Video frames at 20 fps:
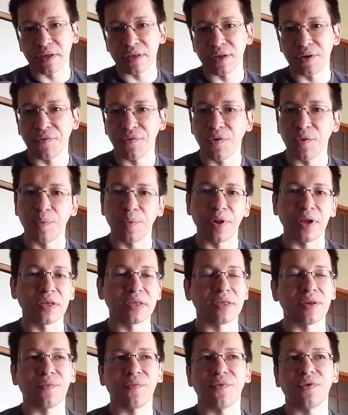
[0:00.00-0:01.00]
If you play
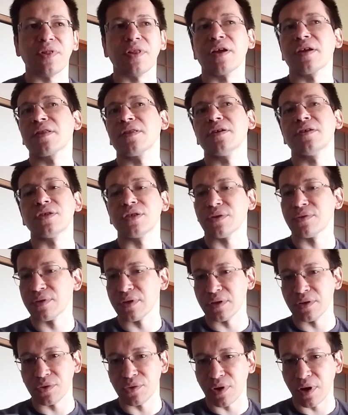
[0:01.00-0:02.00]
something like Dungeons and
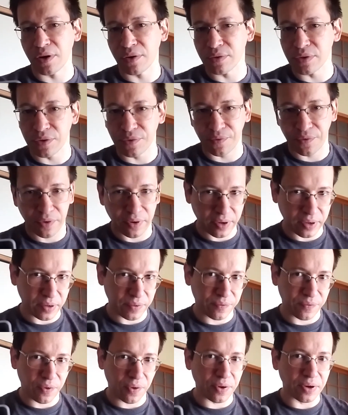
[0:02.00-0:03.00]
Dragons,
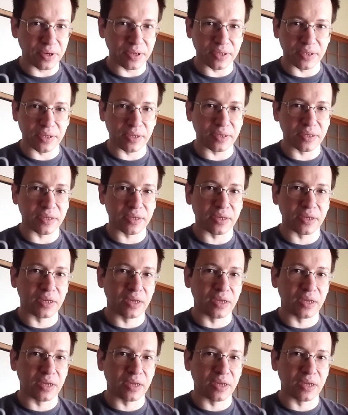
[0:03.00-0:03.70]
for instance,